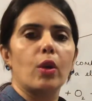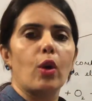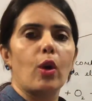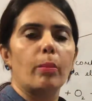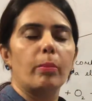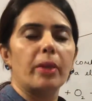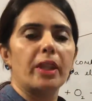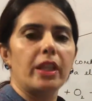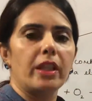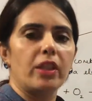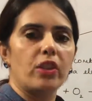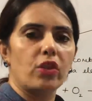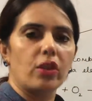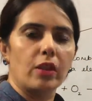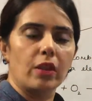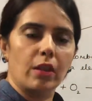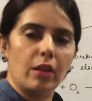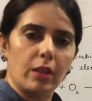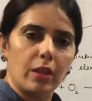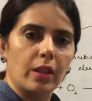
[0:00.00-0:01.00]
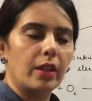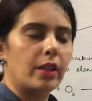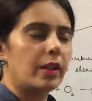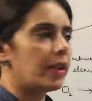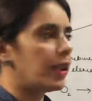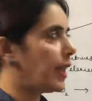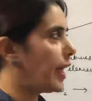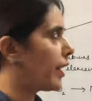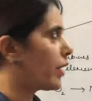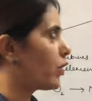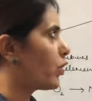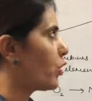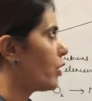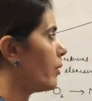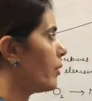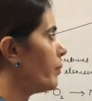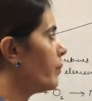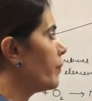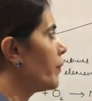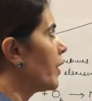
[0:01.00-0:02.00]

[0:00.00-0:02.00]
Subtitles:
combination reaction.